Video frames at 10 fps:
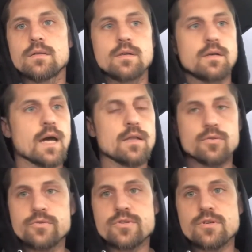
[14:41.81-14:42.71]
They're not
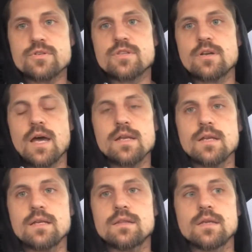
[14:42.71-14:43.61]
losers. They're not
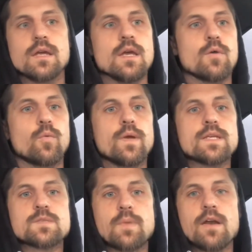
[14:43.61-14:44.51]
anything. We
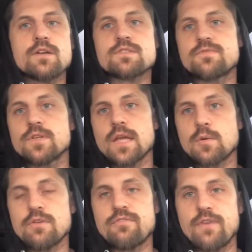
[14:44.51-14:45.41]
as parents feel
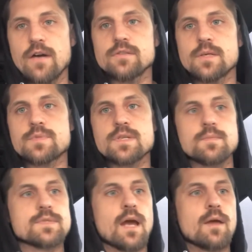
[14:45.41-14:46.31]
like we failed them
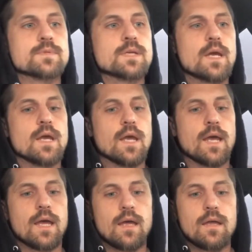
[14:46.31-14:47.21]
sometimes
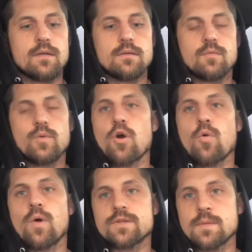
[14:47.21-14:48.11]
and we
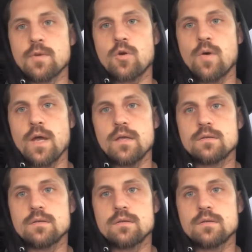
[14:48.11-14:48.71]
don't want them to quit.